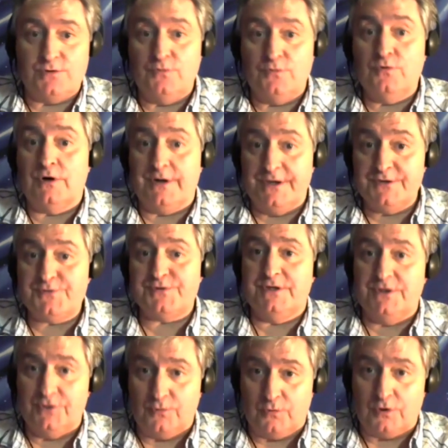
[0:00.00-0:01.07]
who are interested
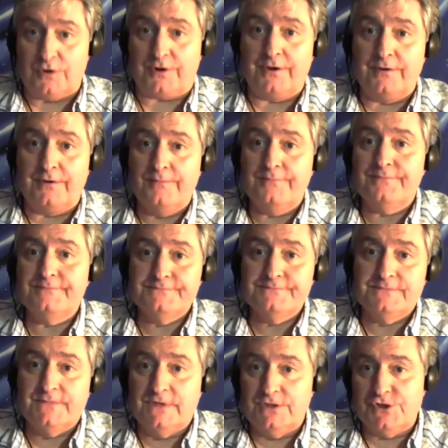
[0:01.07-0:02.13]
in your work
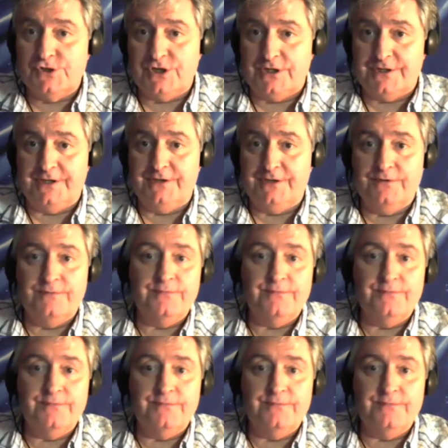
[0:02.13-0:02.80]
and sharing it.